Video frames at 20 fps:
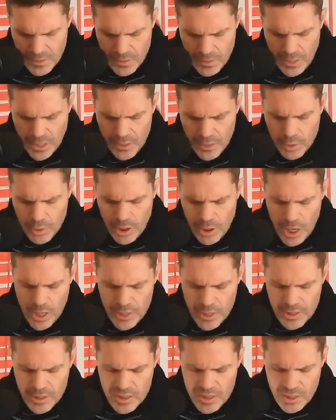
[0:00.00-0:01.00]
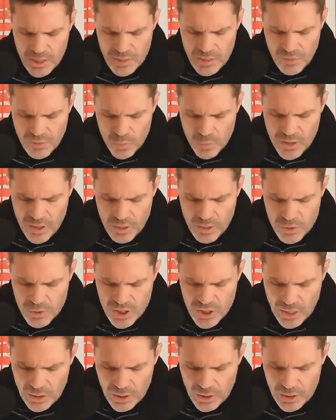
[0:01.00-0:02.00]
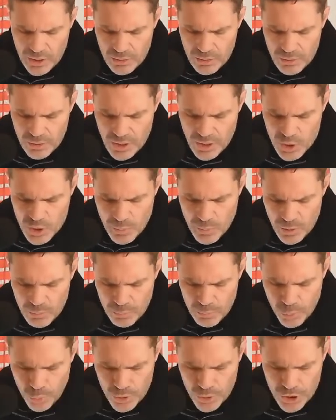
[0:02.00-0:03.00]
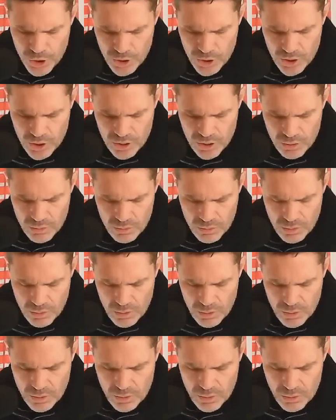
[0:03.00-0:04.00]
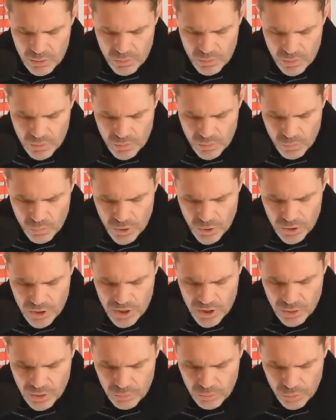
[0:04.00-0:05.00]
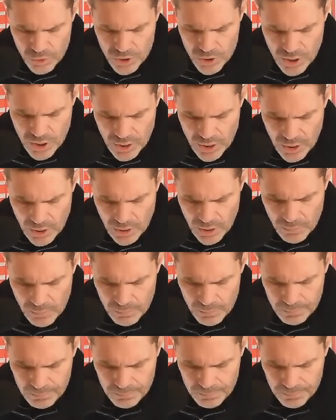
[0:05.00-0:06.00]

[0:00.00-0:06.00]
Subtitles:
Niall Clark has said, even with Hibs selling Nisbet and Porteous, we could still lose that game.